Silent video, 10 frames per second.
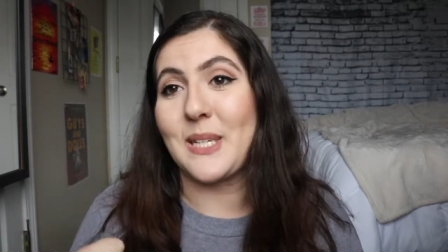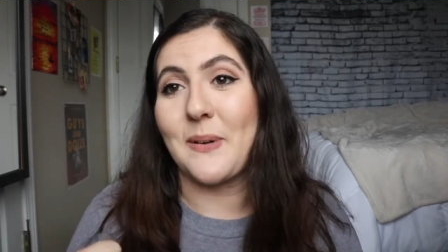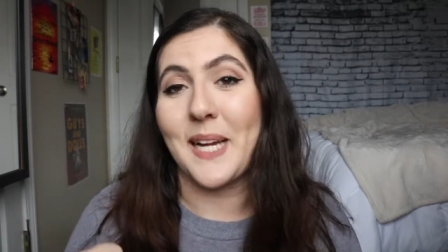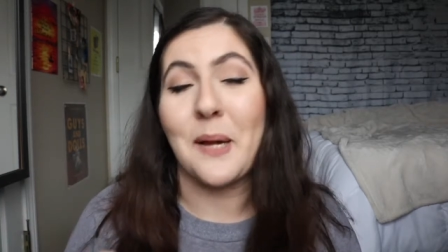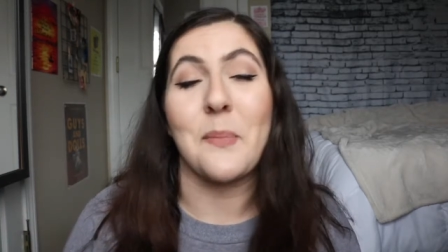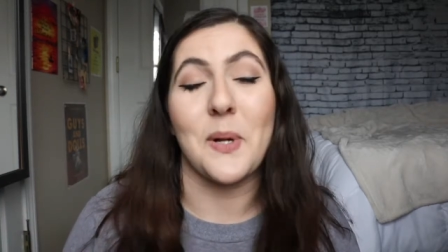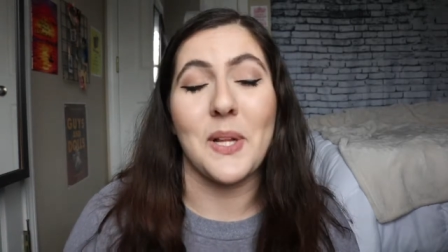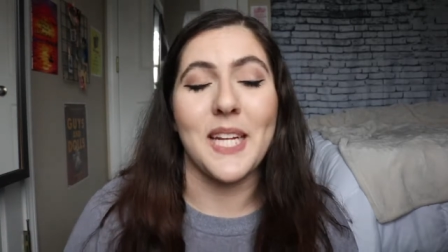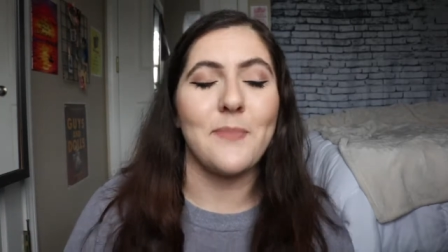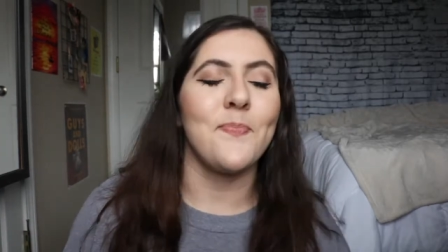to wake up
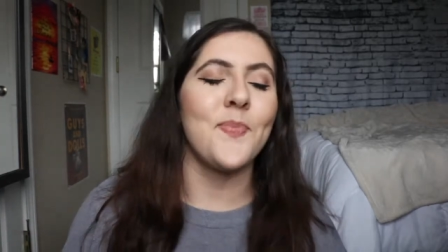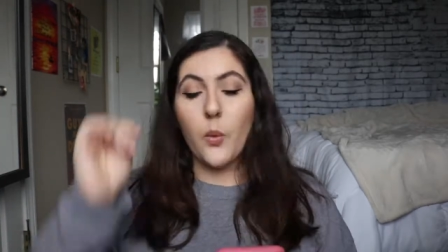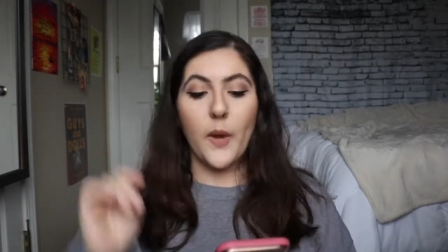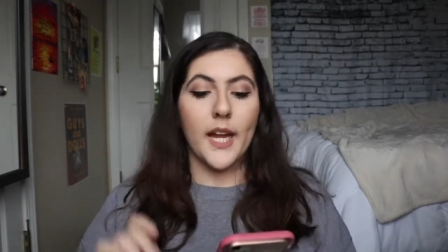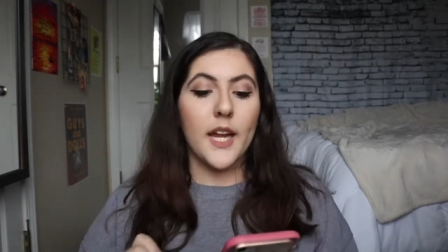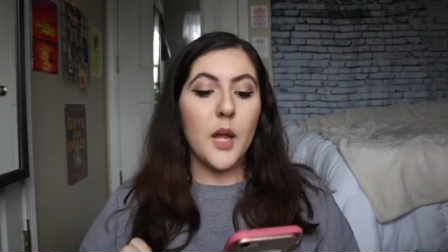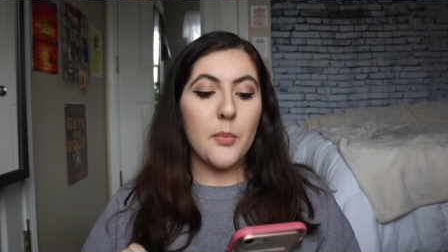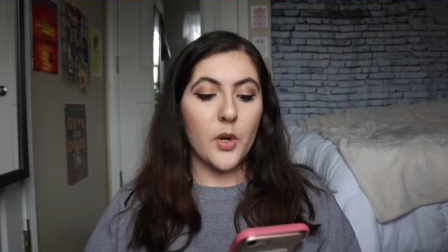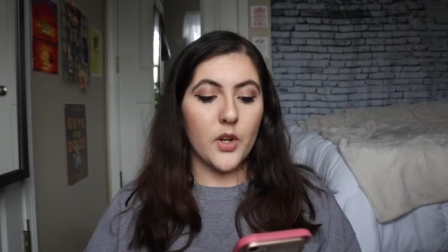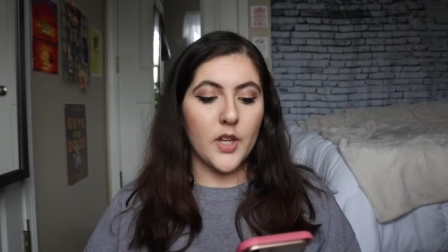early. Waking
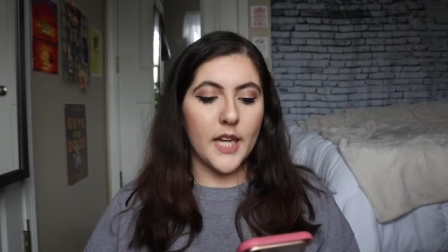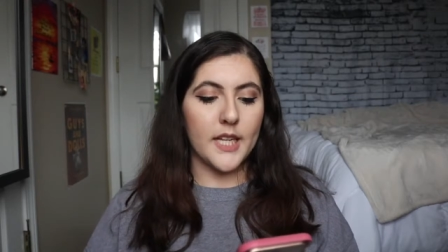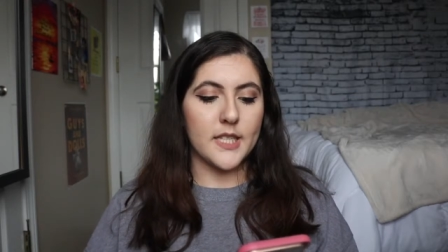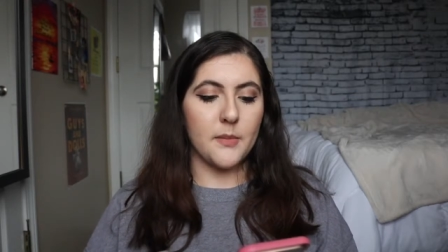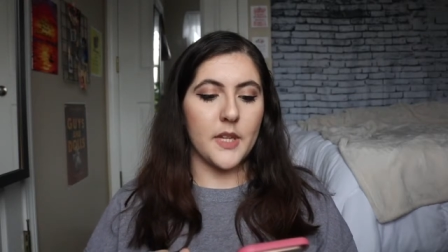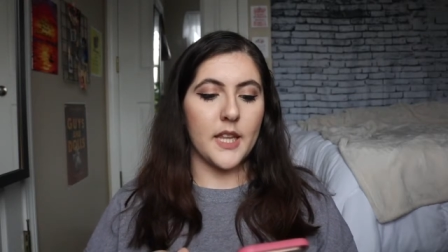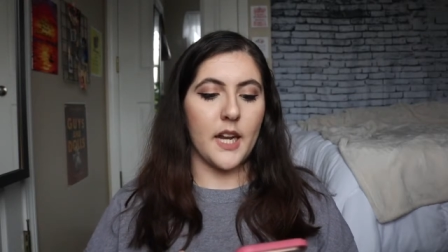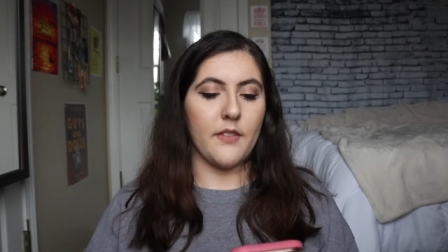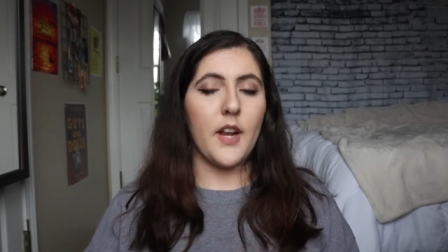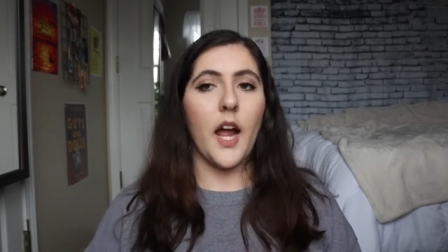up early is something
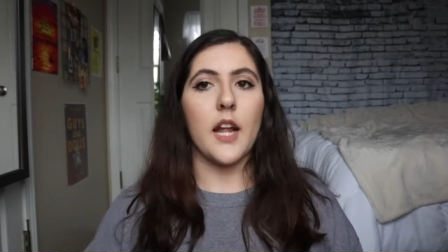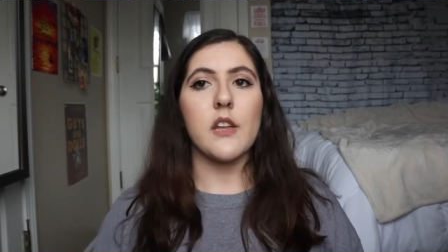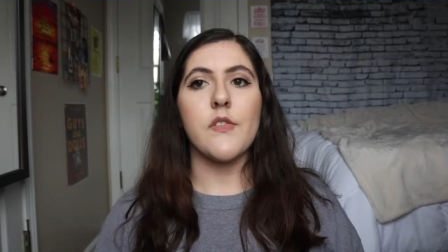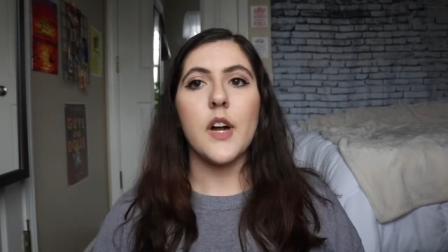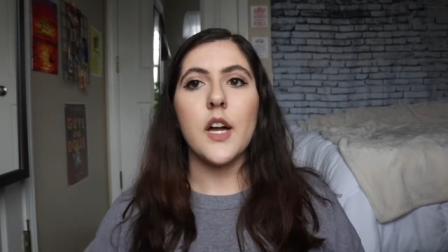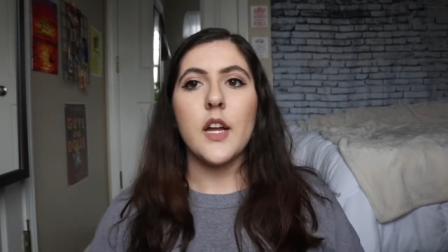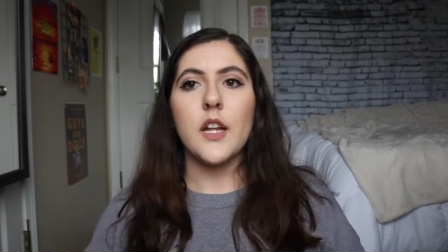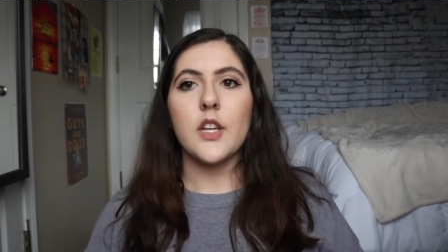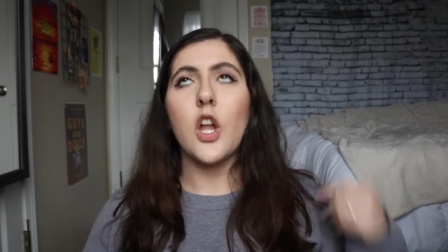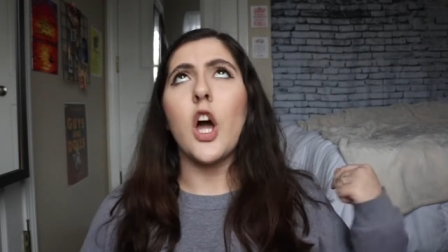that I've kind of
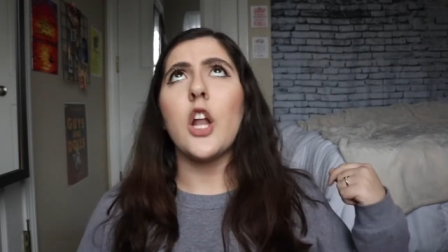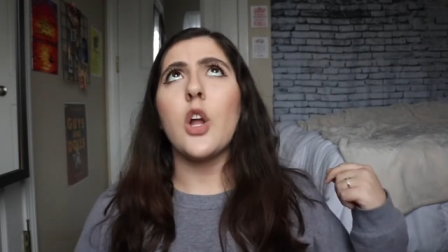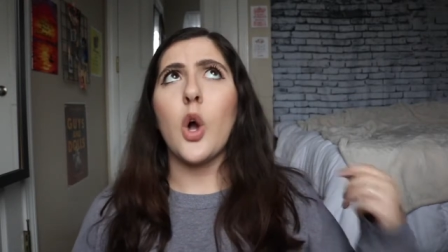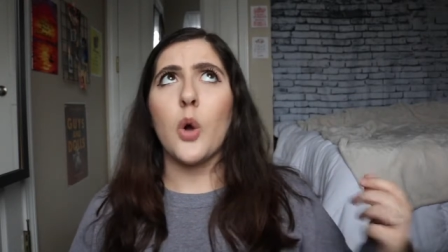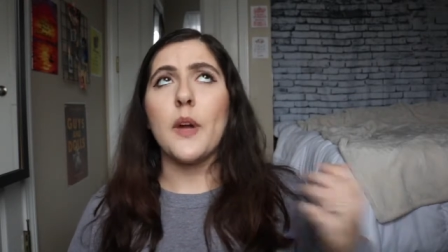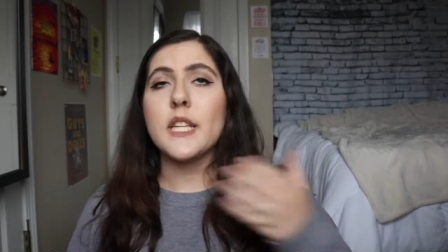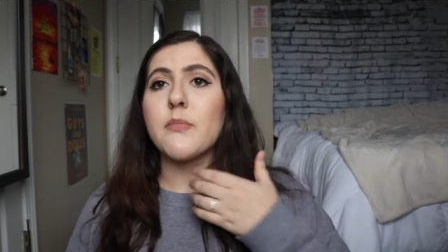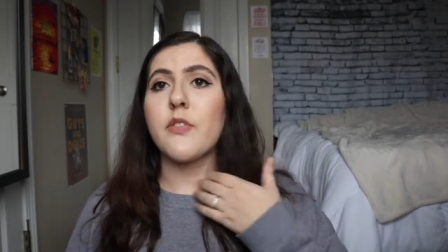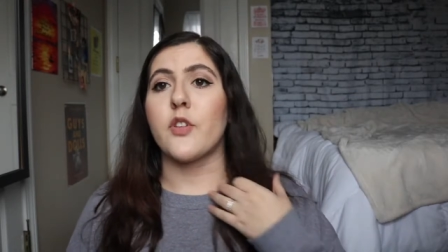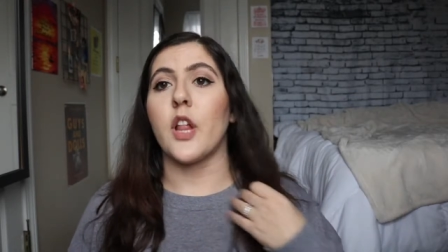not
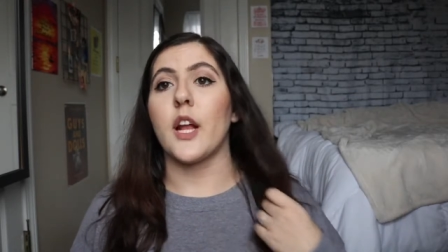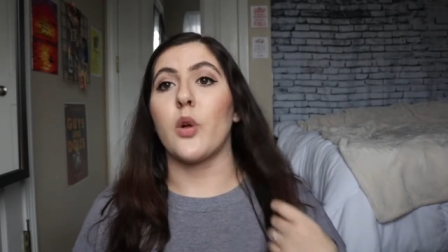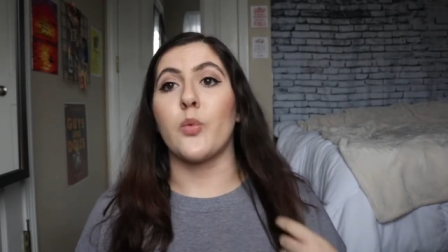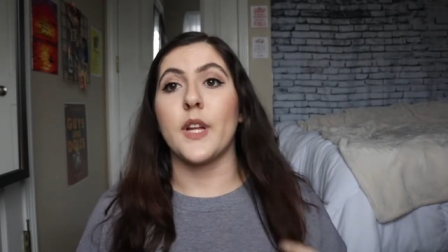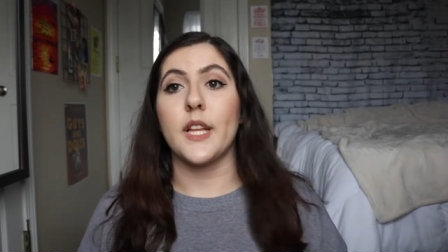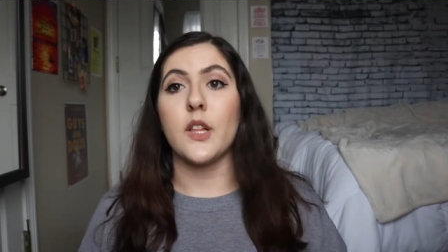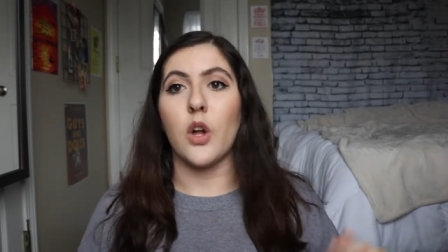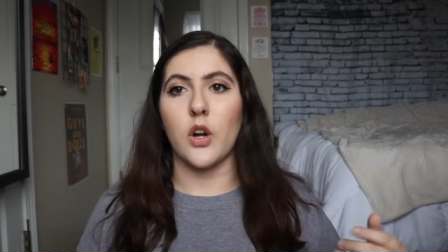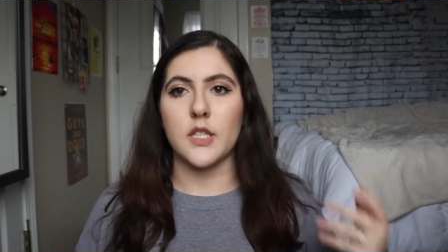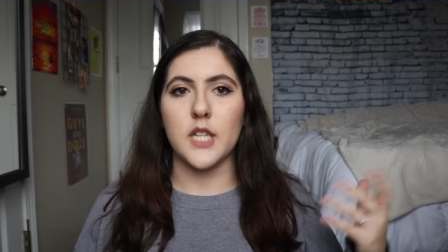always but for like a really
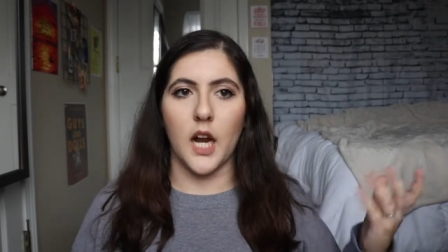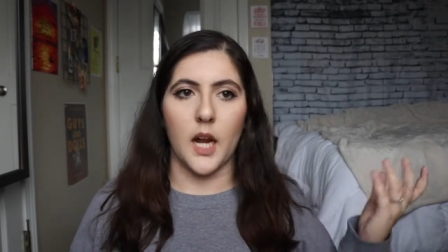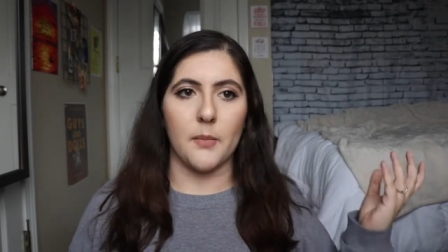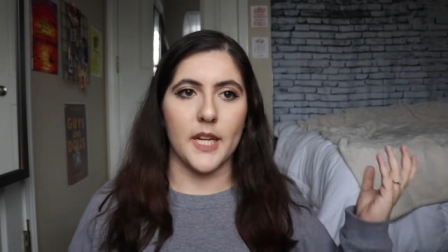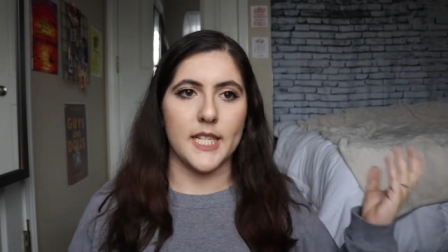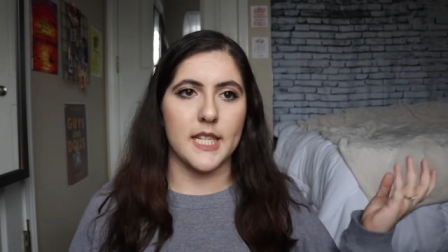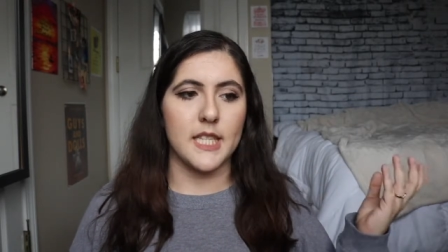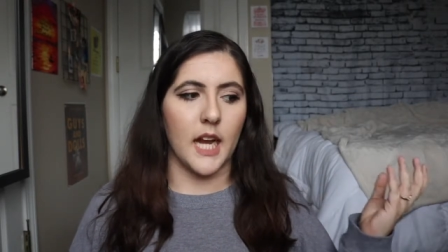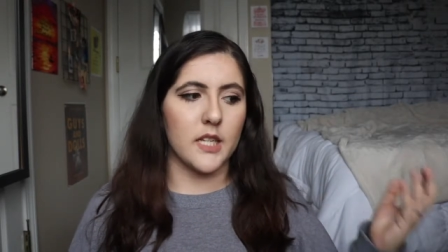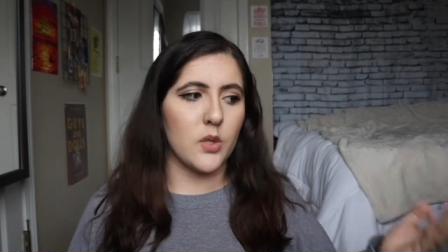long time like
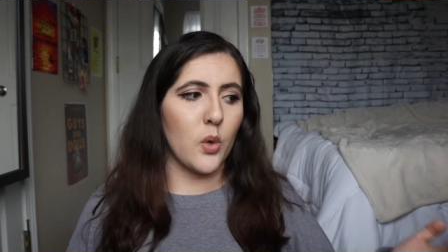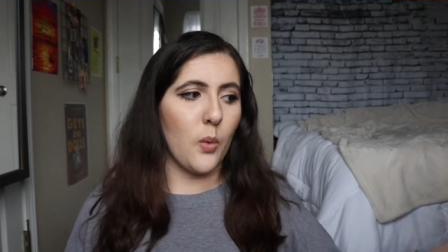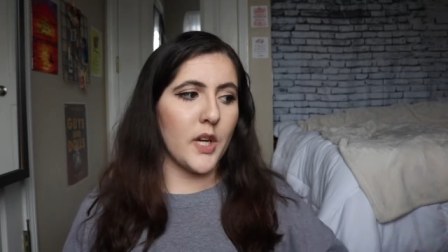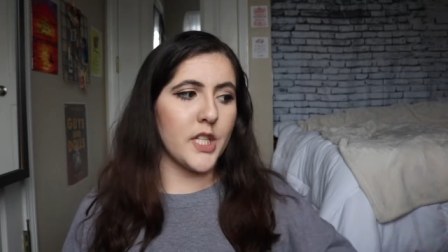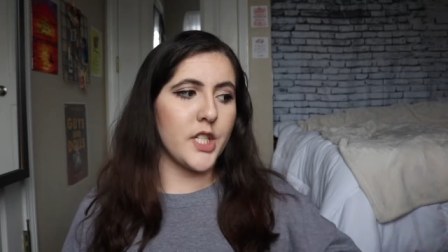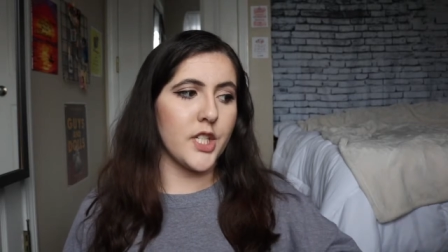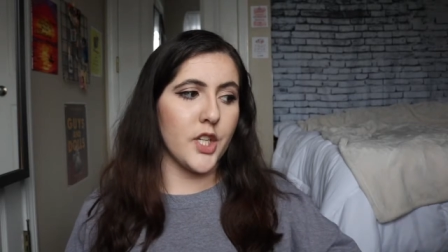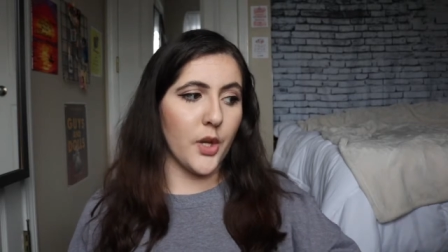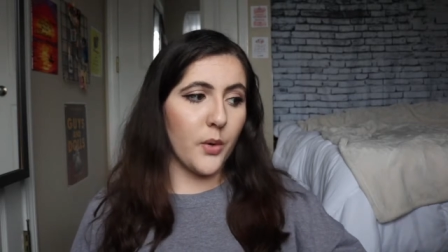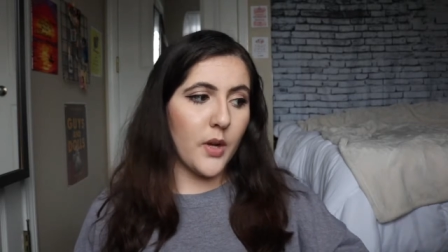since high school wanted to
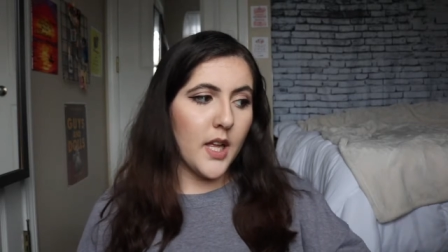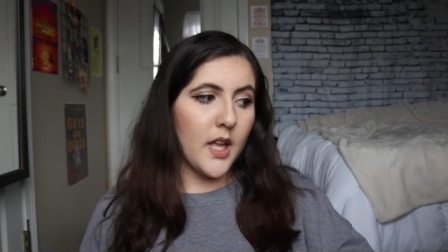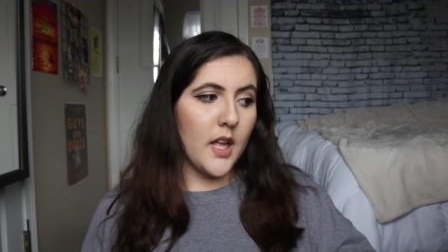do.